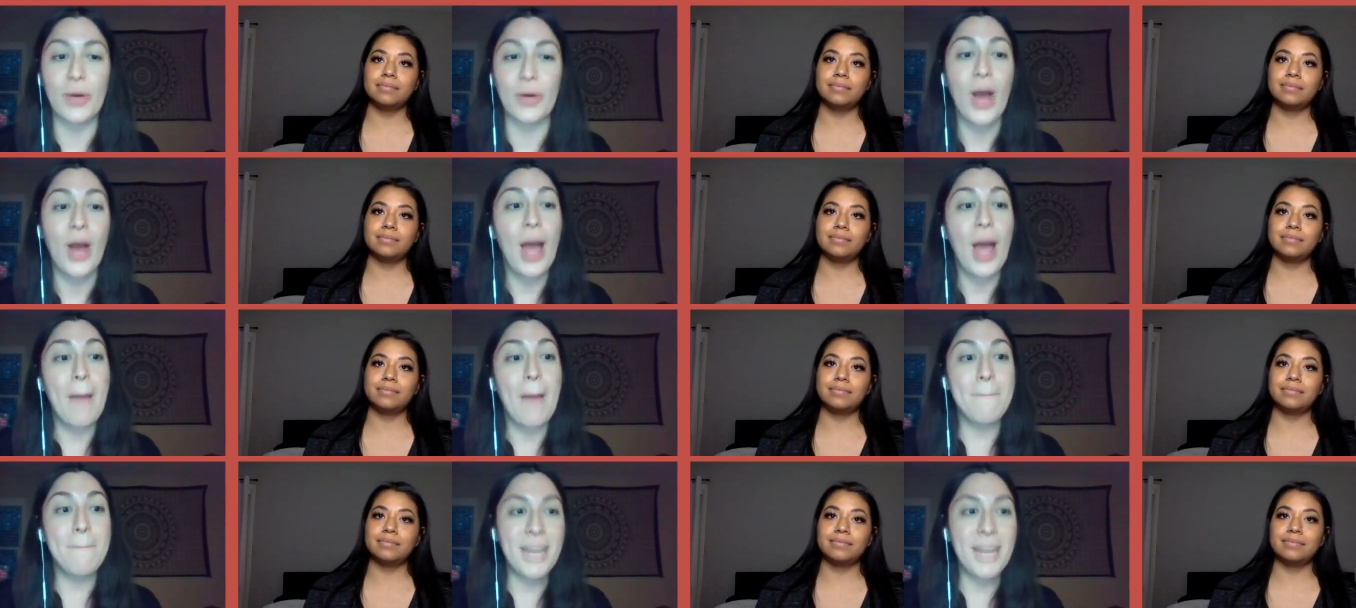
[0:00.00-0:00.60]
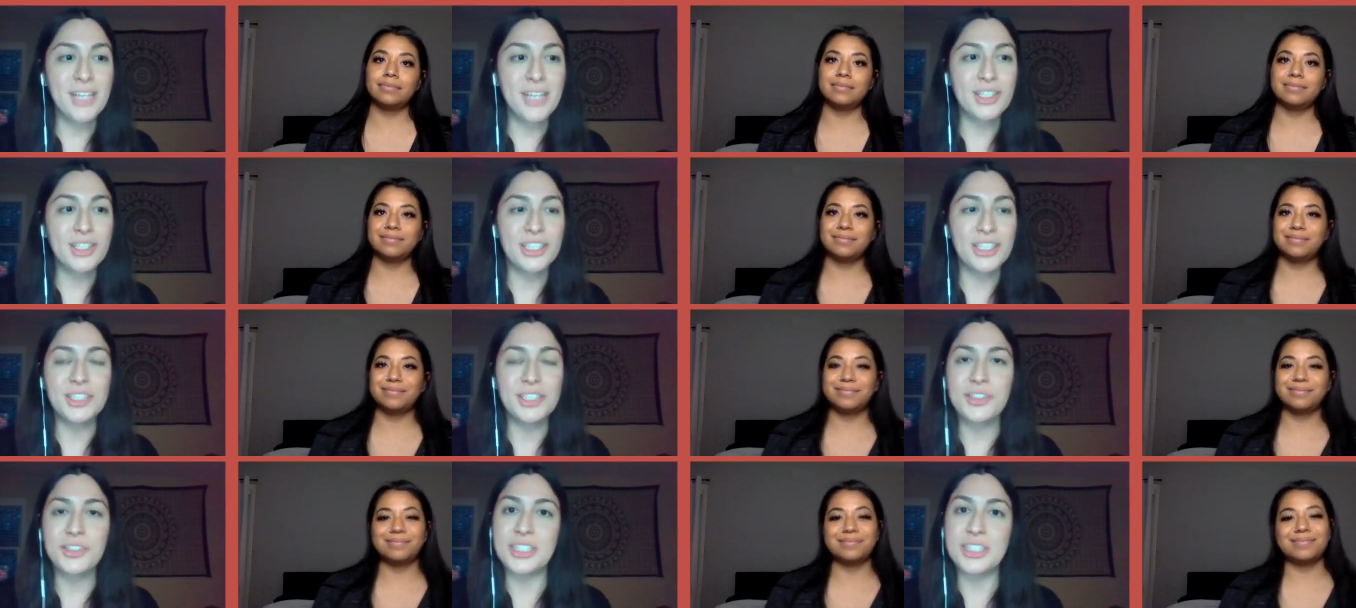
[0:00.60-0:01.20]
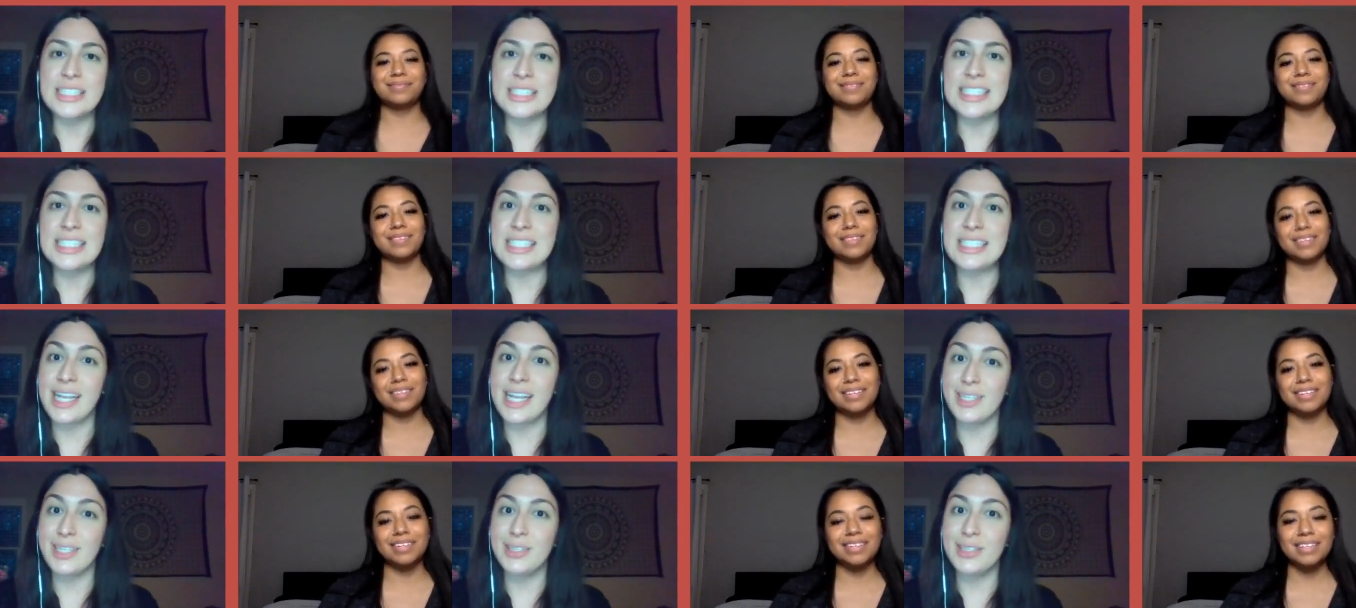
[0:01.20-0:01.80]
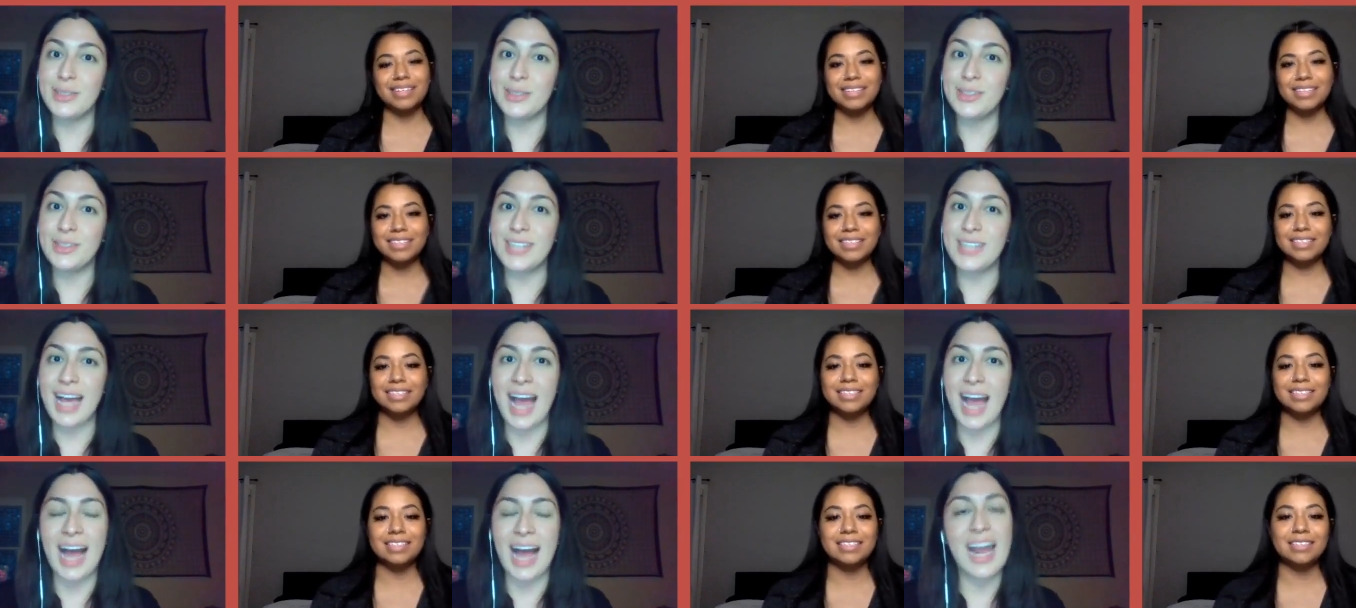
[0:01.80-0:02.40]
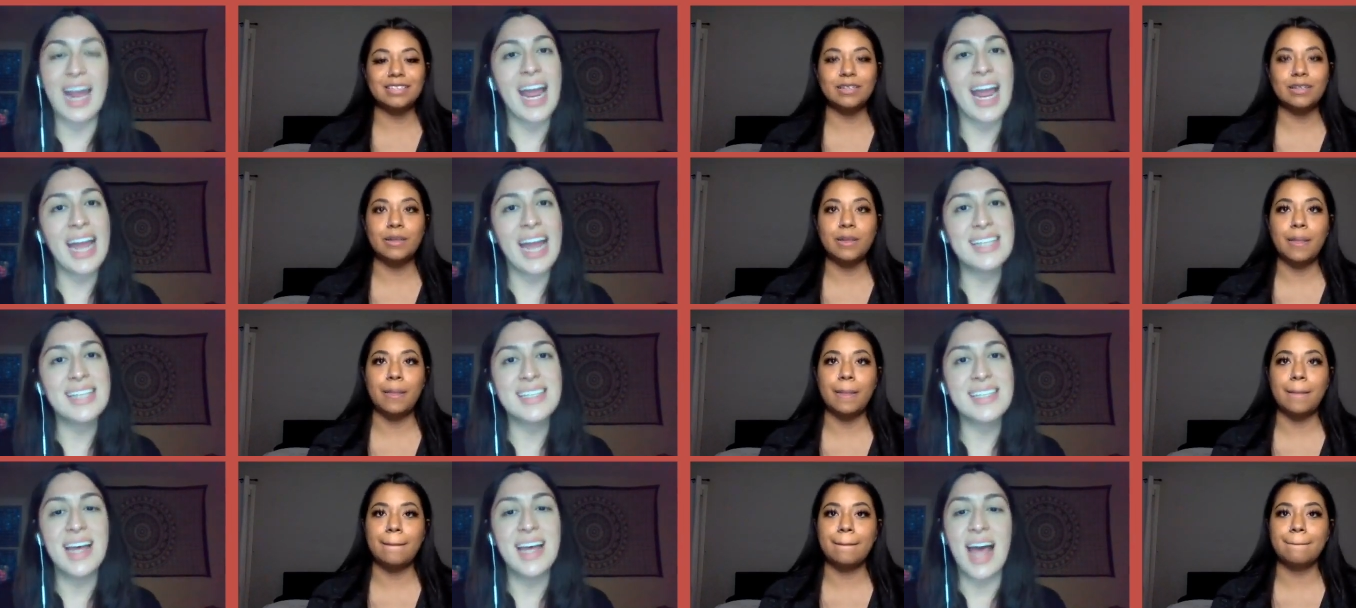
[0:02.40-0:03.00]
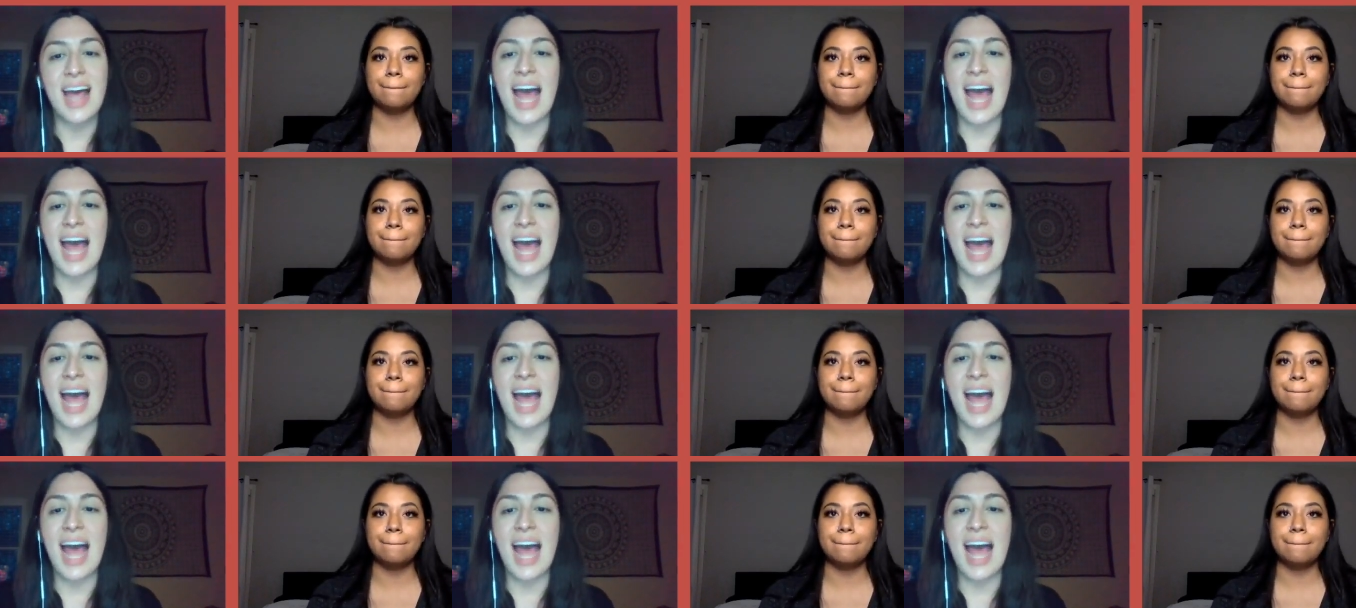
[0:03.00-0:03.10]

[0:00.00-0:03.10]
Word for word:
Speaker 1: So make sure you join us next Tuesday at 8.